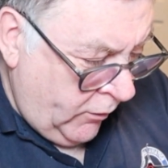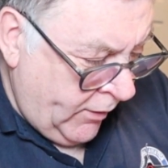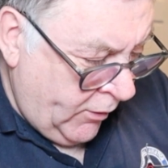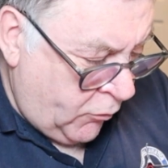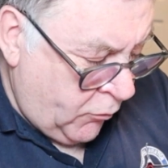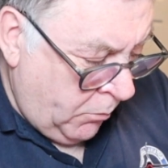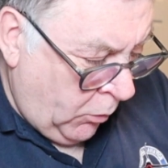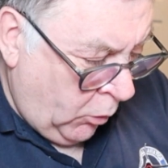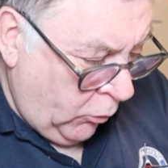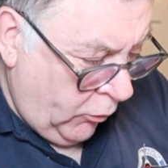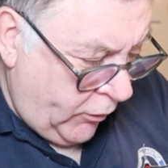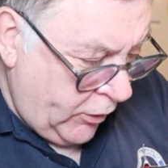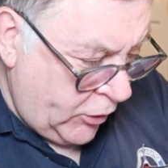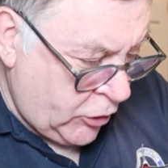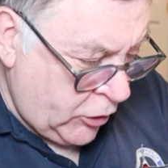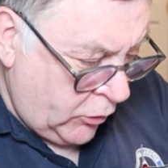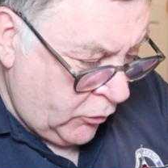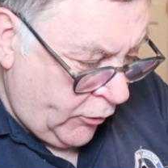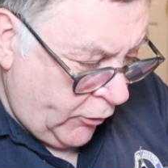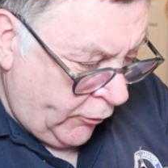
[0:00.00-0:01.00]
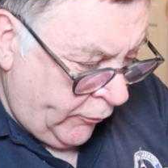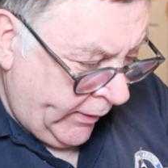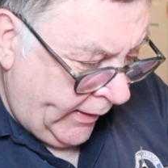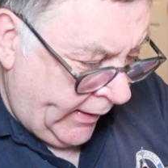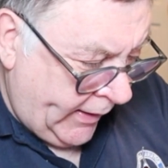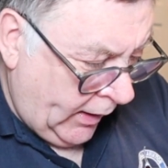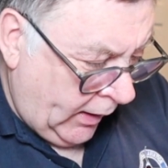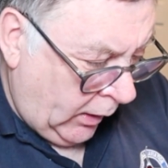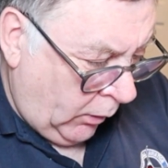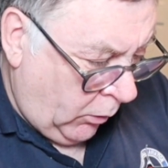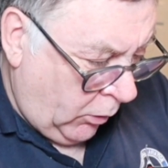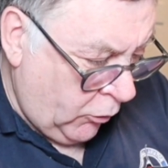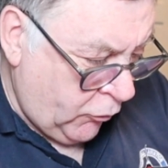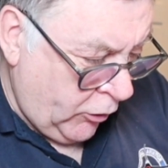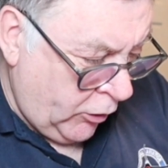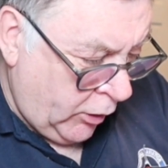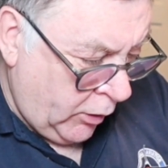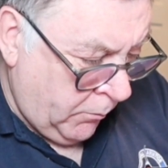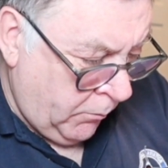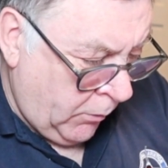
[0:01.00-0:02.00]
This month it's used 3
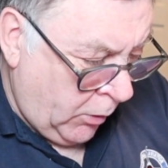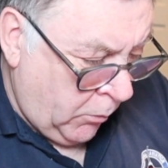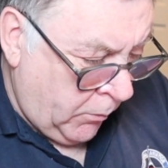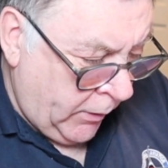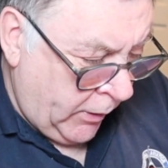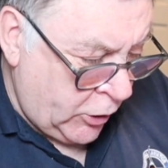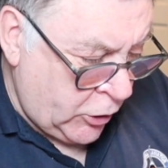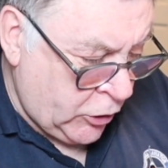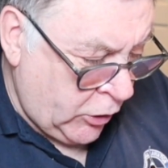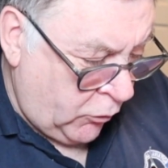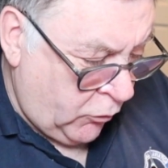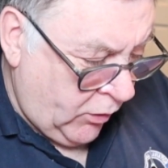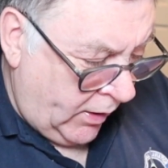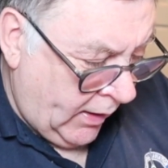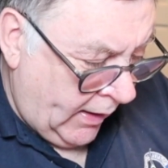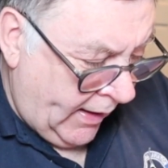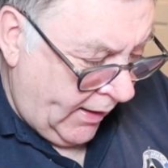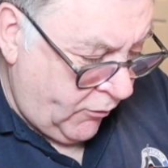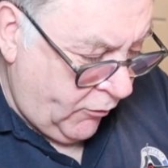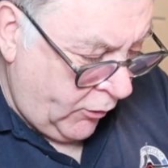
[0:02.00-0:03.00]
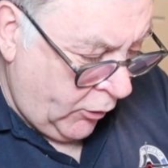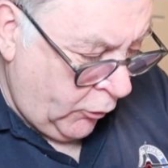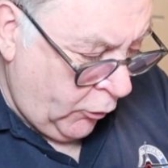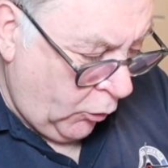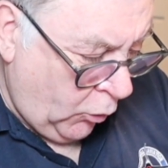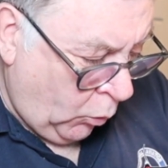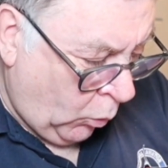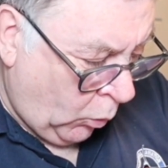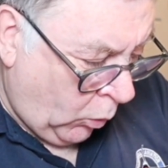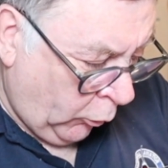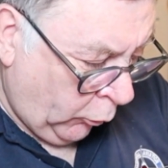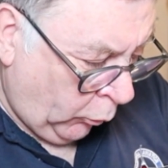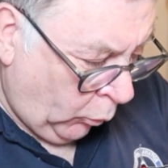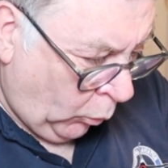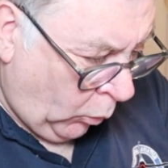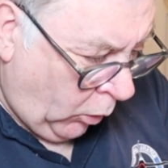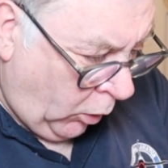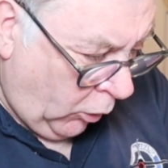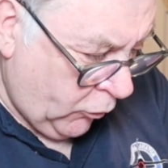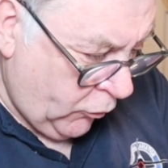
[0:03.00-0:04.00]
kilowatts. At the moment it's using less than
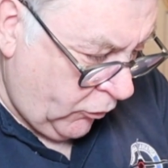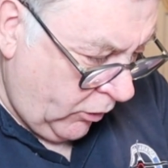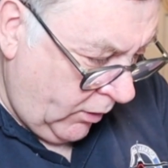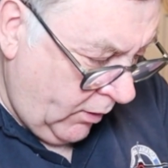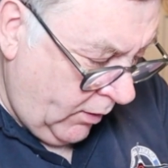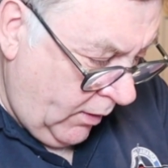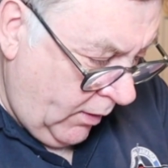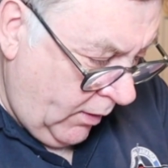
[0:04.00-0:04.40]
1 watt.